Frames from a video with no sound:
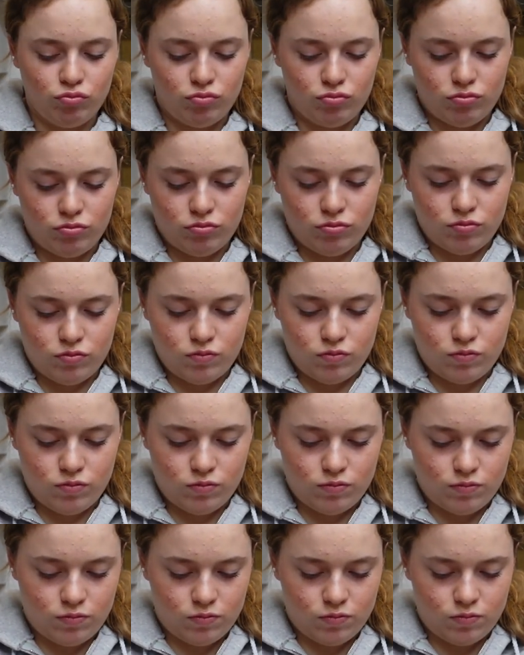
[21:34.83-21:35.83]

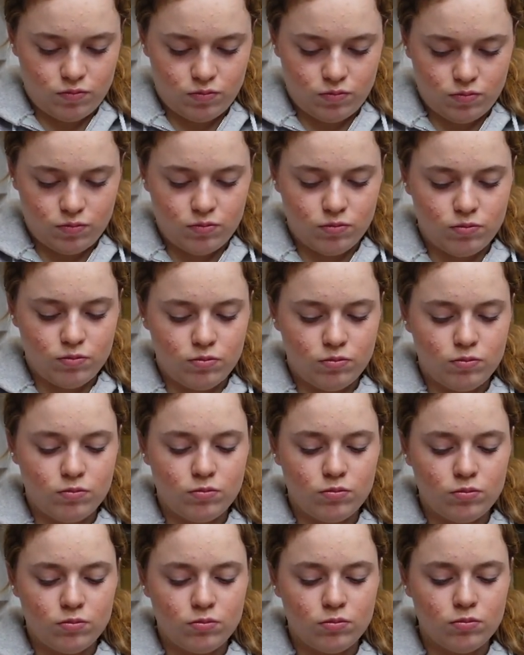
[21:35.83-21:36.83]

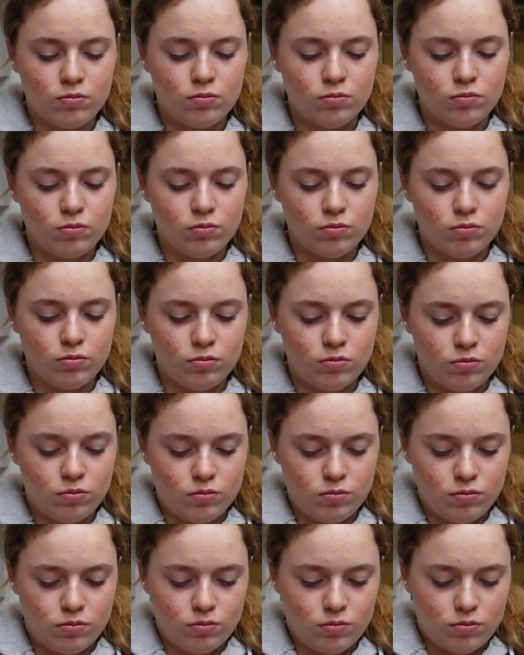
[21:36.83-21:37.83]

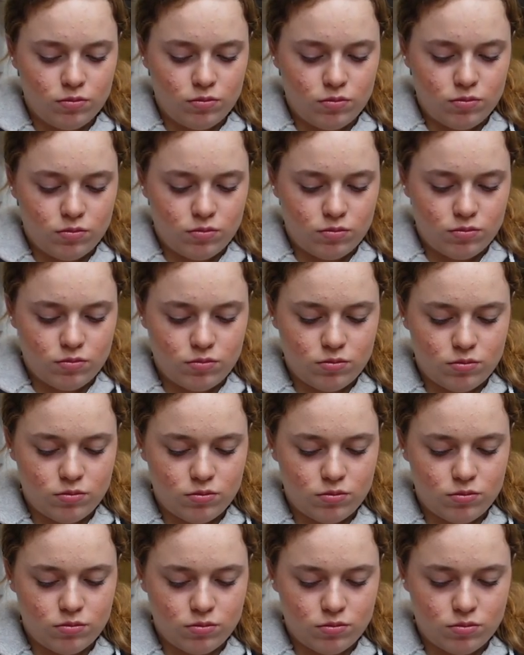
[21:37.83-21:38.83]

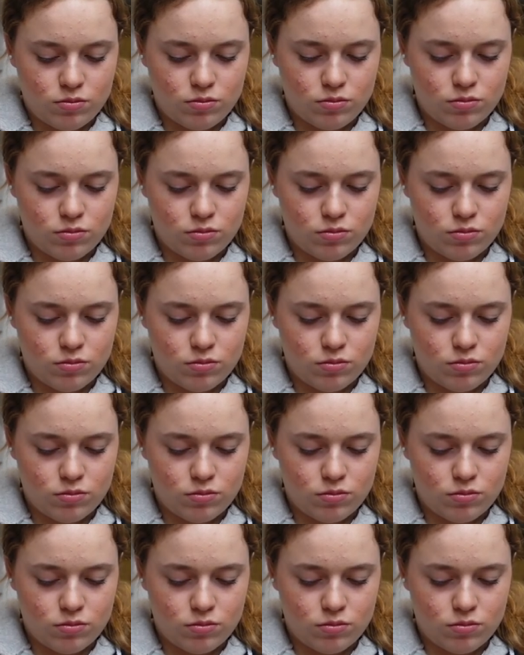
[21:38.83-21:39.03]
No words are spoken by the person on screen.